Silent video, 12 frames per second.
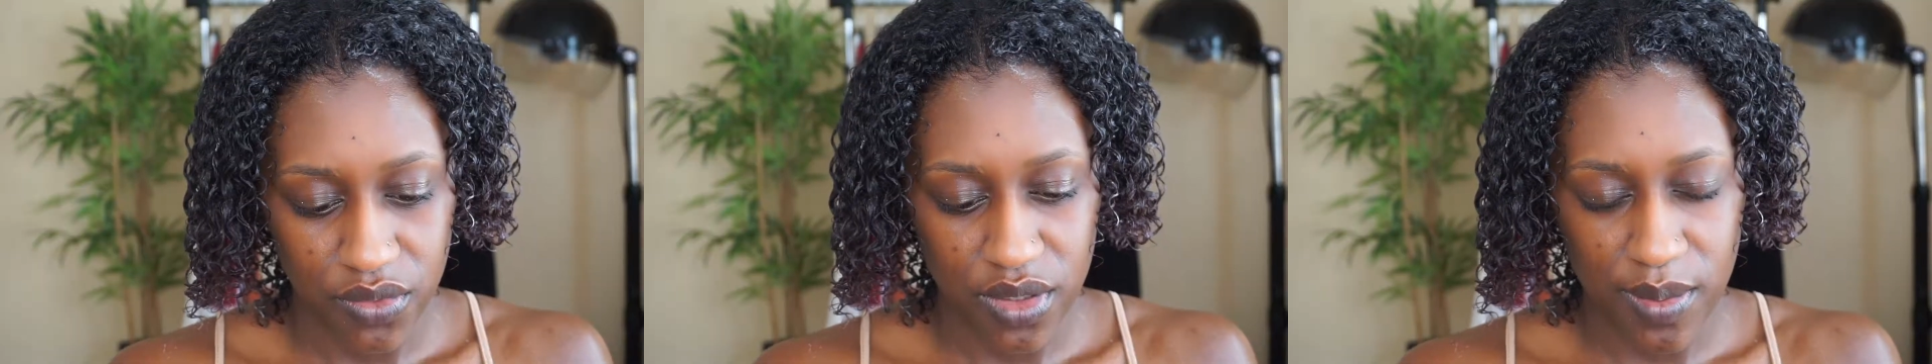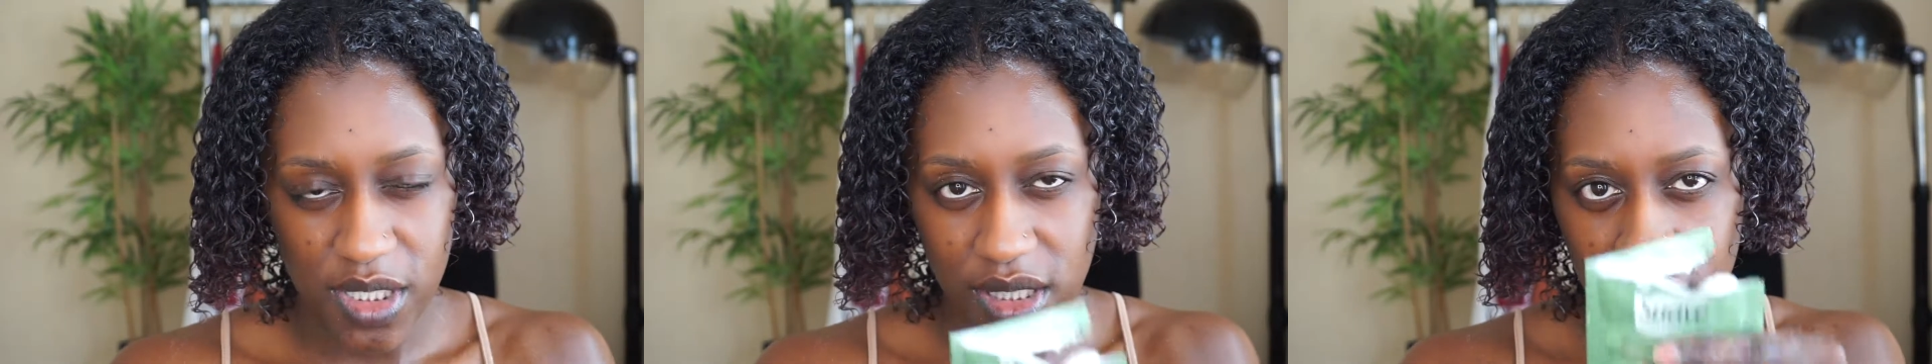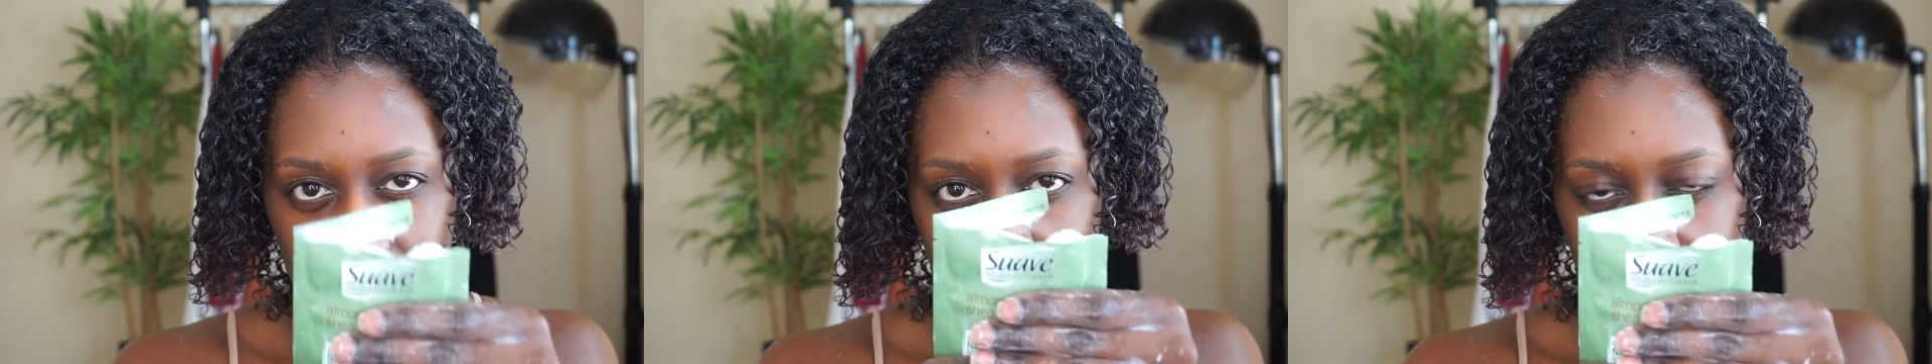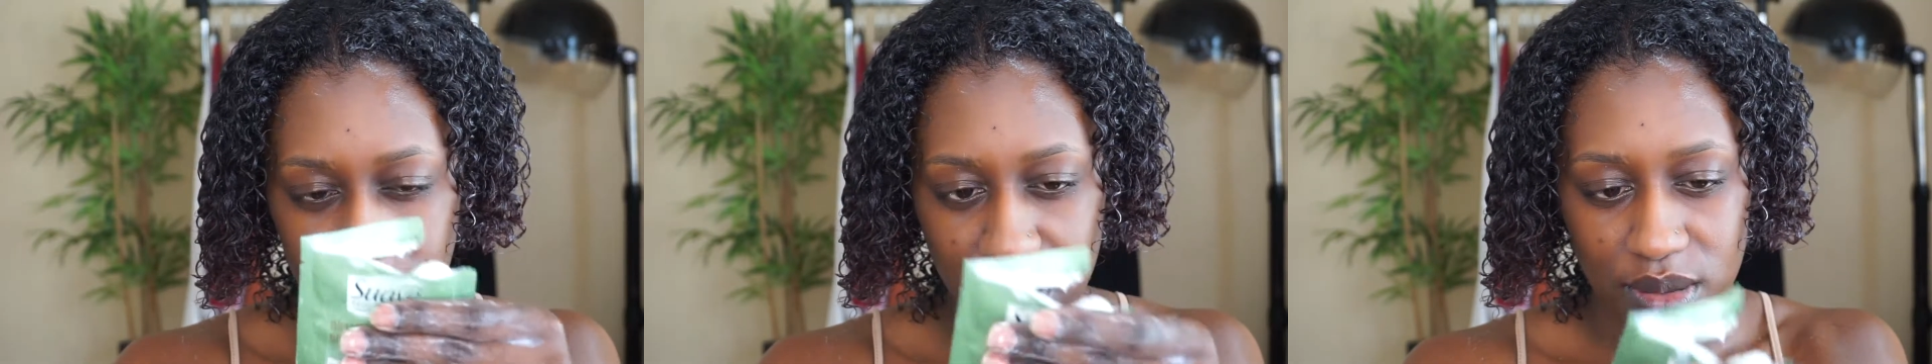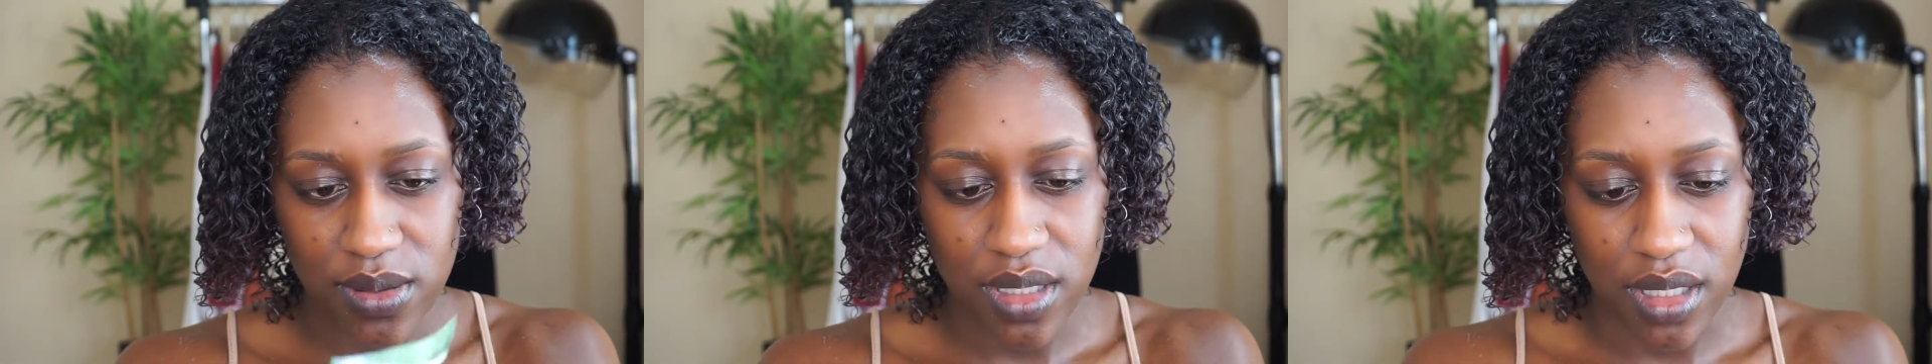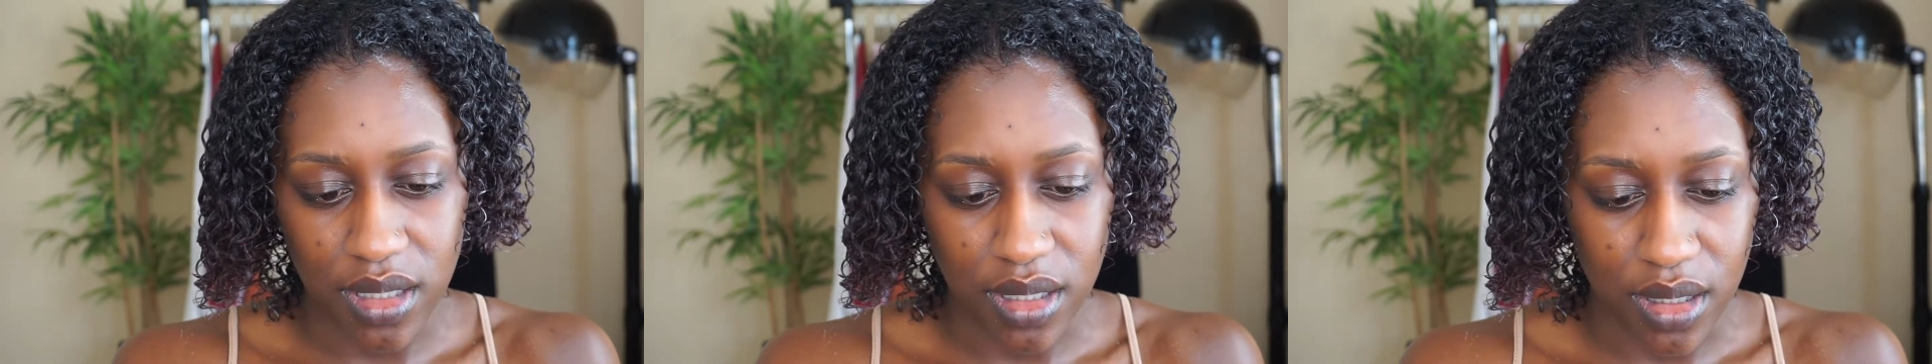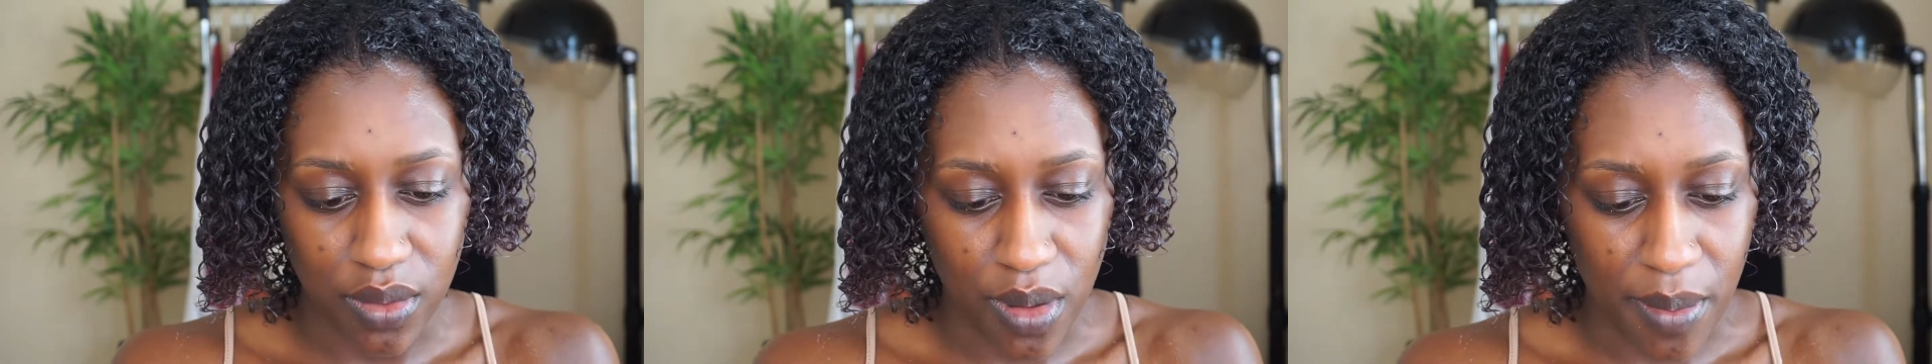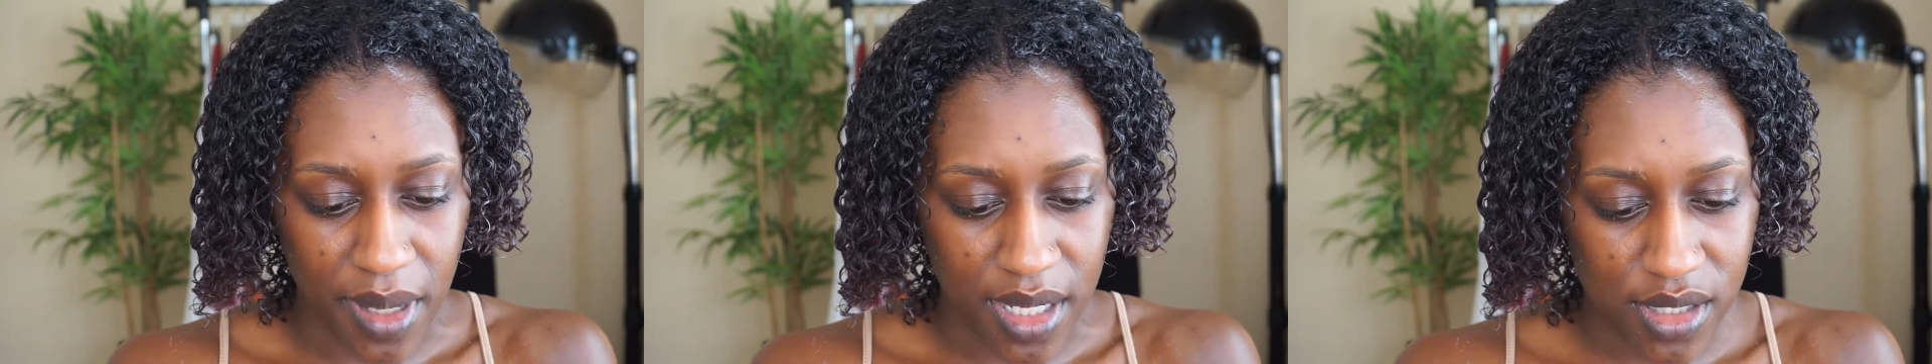I'm just gonna try to use the
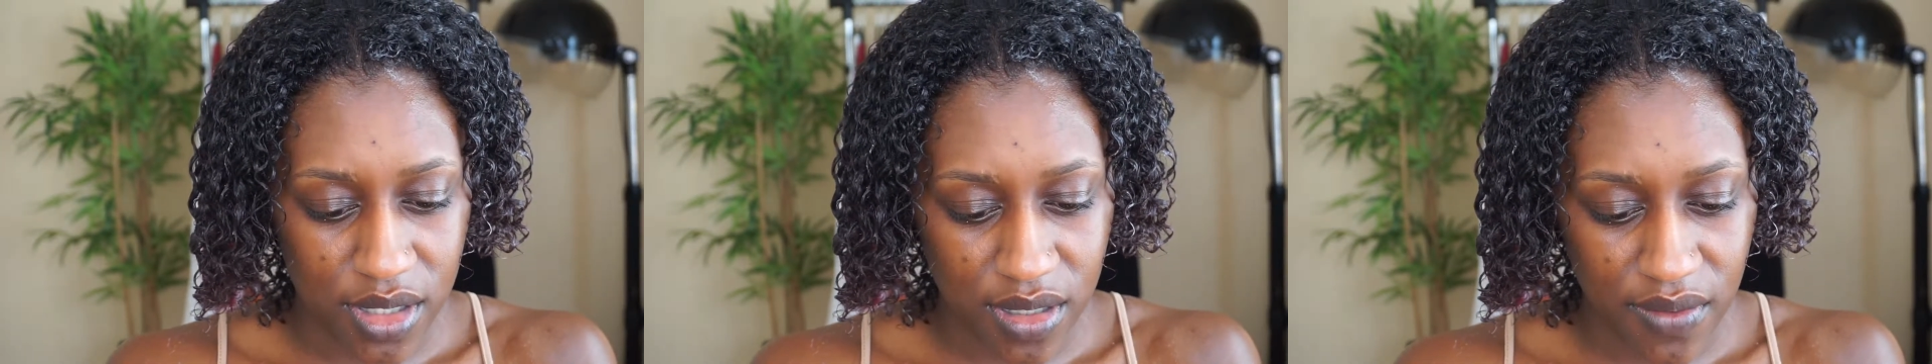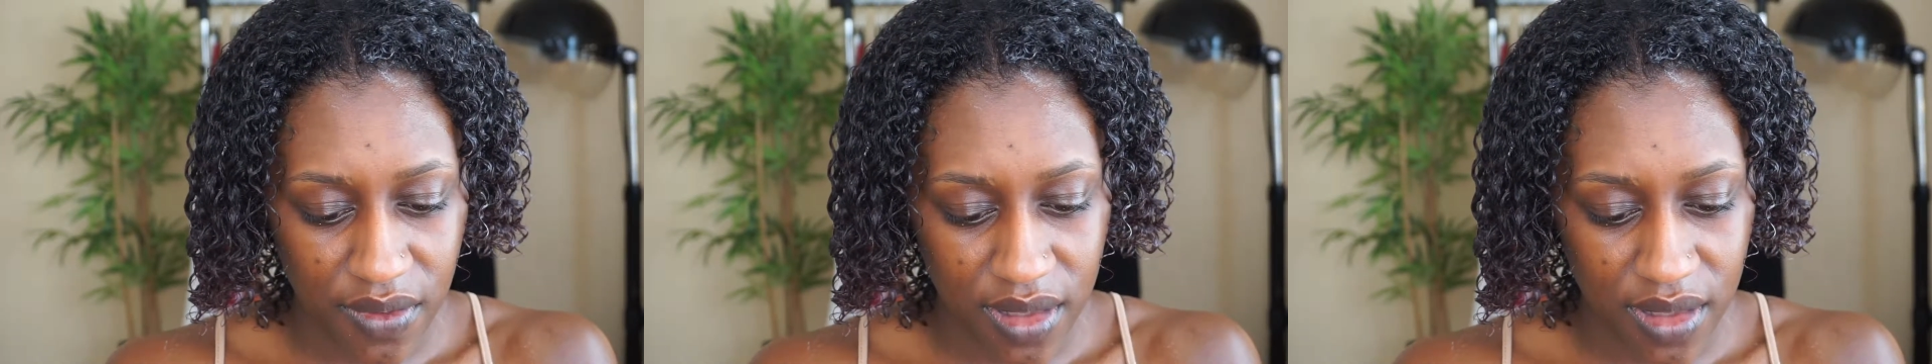remainder of